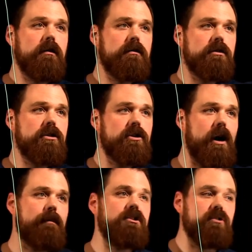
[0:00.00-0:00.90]

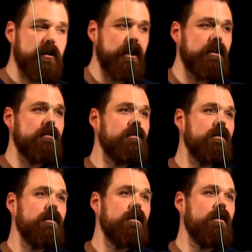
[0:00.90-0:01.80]
stop circuit,
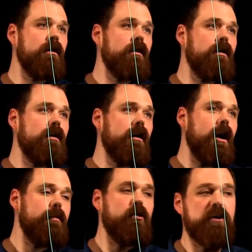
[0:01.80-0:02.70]
I
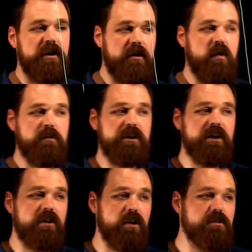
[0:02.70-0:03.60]
put in a normally
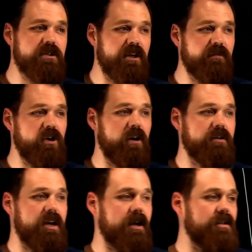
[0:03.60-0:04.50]
closed set of
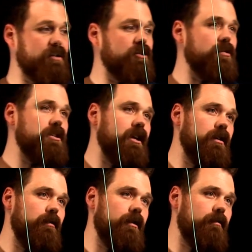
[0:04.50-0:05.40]
contacts associated
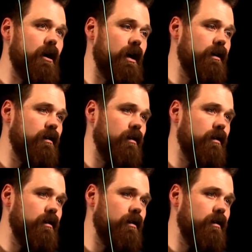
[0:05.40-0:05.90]
with my